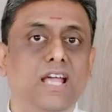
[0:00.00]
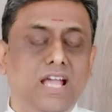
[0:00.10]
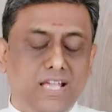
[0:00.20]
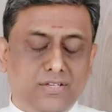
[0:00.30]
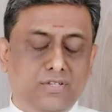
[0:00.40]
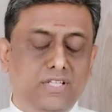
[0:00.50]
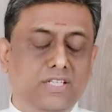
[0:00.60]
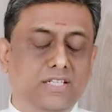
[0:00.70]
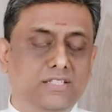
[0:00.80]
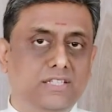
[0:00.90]
Actually,
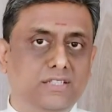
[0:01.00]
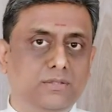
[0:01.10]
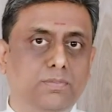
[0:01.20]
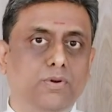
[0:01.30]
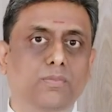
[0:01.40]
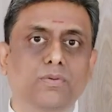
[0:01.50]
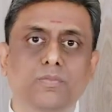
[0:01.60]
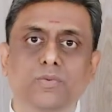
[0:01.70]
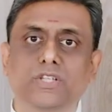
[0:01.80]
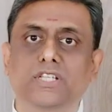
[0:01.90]
that's a
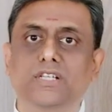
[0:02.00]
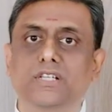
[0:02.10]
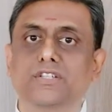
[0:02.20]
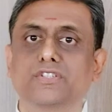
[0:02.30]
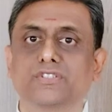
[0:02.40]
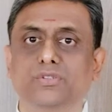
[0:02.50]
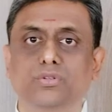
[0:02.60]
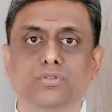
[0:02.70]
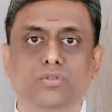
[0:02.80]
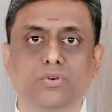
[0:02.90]
problem with the religions
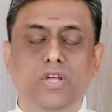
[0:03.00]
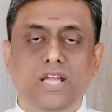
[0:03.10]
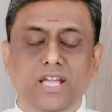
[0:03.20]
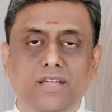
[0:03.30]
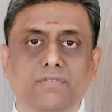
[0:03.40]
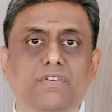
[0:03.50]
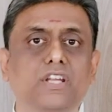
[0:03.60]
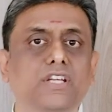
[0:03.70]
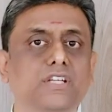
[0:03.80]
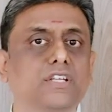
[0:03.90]
also.
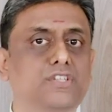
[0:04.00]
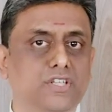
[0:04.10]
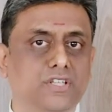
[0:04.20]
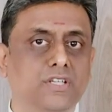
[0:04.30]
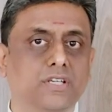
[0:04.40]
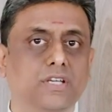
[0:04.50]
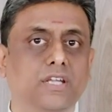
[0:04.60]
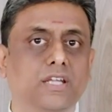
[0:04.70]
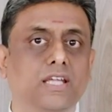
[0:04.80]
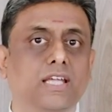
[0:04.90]
Every religion
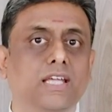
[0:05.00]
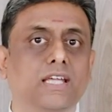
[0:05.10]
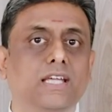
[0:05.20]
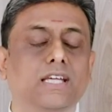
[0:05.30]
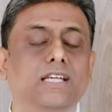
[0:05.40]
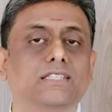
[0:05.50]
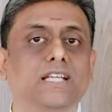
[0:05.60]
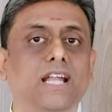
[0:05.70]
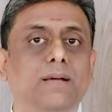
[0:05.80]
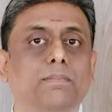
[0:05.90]
is
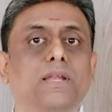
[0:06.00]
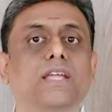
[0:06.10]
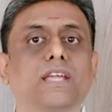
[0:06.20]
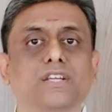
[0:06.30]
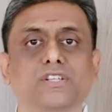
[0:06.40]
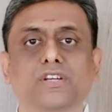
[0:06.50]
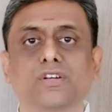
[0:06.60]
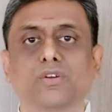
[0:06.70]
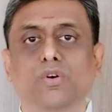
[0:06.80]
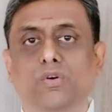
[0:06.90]
an
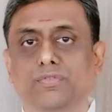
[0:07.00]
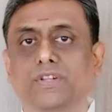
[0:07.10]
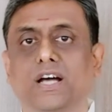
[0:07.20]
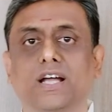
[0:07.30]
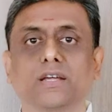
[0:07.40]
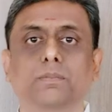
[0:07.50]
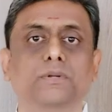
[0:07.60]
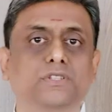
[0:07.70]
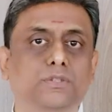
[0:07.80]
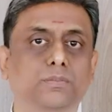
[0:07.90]
application of the higher
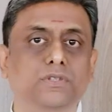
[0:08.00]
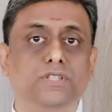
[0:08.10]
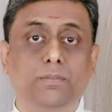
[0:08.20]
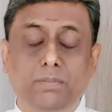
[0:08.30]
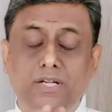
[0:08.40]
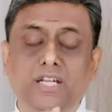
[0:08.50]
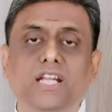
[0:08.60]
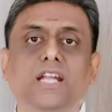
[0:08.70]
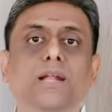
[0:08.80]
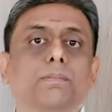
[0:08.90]
principles, a
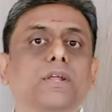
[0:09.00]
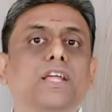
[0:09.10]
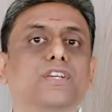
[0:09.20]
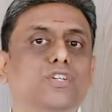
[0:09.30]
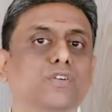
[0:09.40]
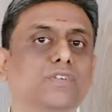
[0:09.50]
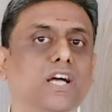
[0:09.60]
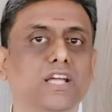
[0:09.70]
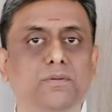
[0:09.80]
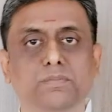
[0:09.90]
particular application of the
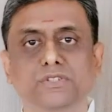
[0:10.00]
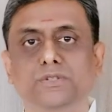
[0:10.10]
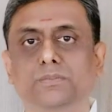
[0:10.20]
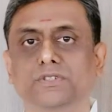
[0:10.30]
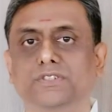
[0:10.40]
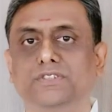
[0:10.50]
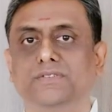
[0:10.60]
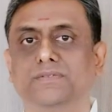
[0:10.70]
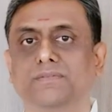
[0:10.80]
higher principles.